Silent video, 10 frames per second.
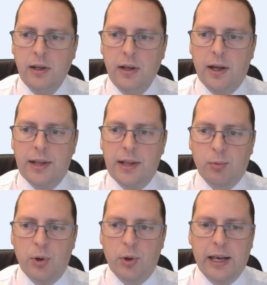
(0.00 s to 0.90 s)
And that's
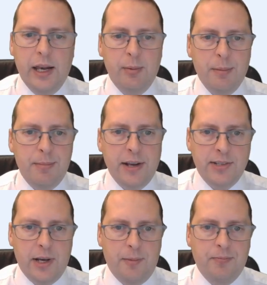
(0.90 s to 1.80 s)
working a little bit
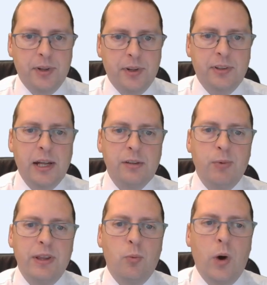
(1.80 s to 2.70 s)
better. So that's
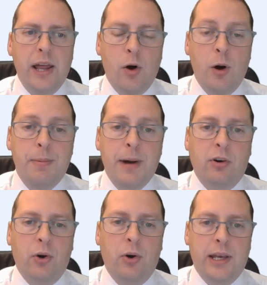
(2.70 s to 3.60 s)
when the up
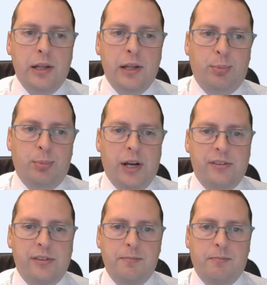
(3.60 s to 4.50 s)
arrow key is pressed.